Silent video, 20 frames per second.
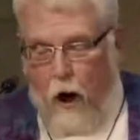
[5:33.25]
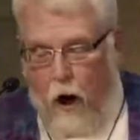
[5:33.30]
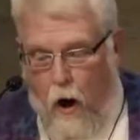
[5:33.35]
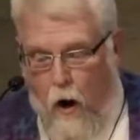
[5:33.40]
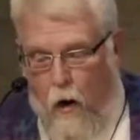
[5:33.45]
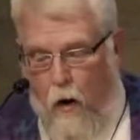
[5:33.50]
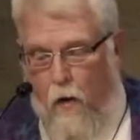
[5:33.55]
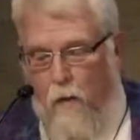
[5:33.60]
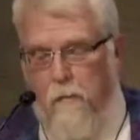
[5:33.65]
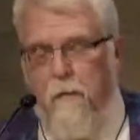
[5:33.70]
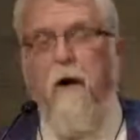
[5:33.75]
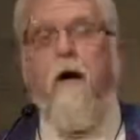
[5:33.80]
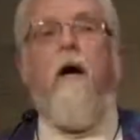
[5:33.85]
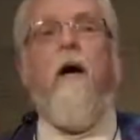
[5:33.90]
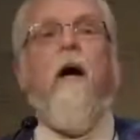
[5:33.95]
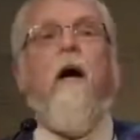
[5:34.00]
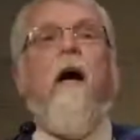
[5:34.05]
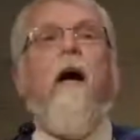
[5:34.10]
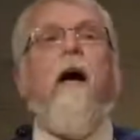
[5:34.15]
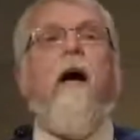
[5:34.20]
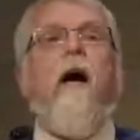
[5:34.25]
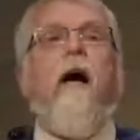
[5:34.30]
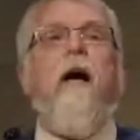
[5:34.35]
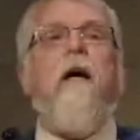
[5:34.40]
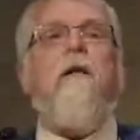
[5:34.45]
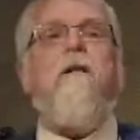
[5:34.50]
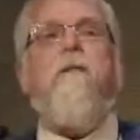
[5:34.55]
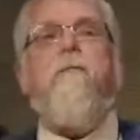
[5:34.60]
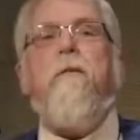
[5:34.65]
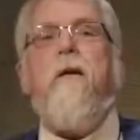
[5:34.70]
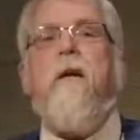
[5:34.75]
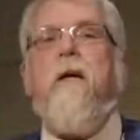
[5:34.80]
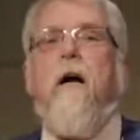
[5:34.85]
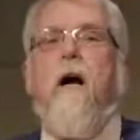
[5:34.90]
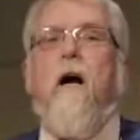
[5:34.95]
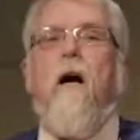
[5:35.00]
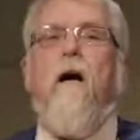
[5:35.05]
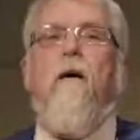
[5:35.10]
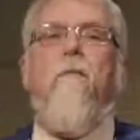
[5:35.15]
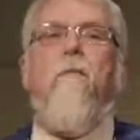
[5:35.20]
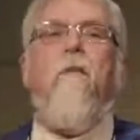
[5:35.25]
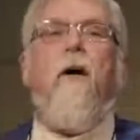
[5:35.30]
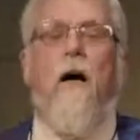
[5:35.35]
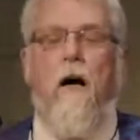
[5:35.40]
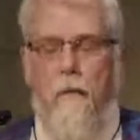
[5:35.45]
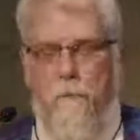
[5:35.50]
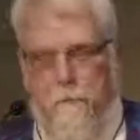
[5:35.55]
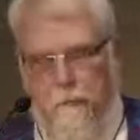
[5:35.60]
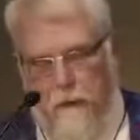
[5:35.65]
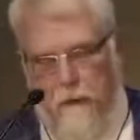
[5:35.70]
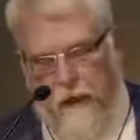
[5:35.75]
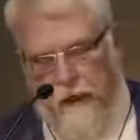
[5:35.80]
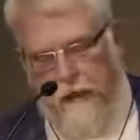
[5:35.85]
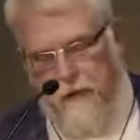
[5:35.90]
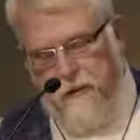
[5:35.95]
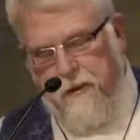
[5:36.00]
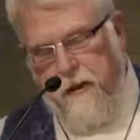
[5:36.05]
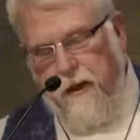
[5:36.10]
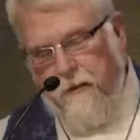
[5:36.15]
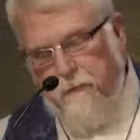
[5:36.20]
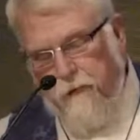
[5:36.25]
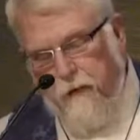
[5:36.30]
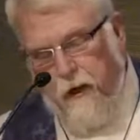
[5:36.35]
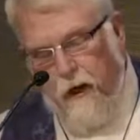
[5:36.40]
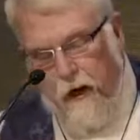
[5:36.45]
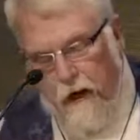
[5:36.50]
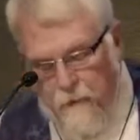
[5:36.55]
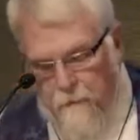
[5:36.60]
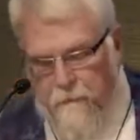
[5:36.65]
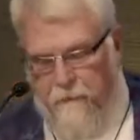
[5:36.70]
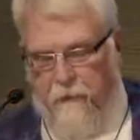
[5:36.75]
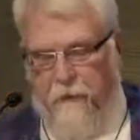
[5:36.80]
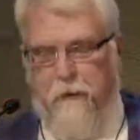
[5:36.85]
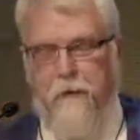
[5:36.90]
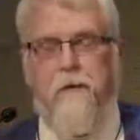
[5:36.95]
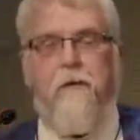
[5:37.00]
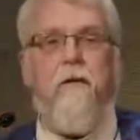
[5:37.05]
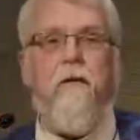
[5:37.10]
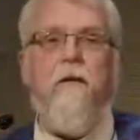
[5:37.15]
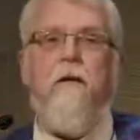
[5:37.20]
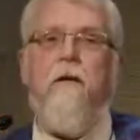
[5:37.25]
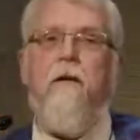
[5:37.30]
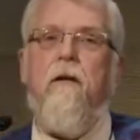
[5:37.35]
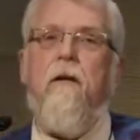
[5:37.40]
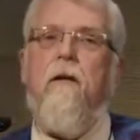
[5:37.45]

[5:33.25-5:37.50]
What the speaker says: Home has become a place of comfort,